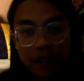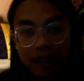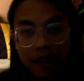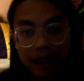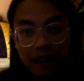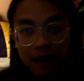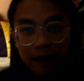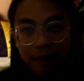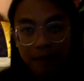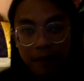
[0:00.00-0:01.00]

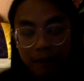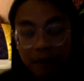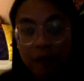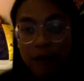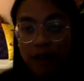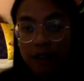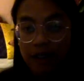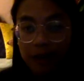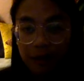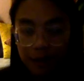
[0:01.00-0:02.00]
And before I
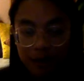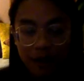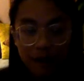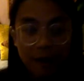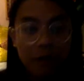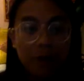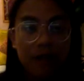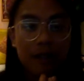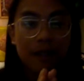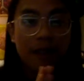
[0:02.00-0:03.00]
close off, I just want to
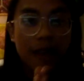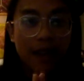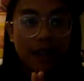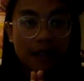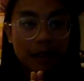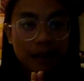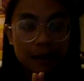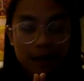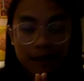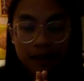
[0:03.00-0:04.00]
say thank you.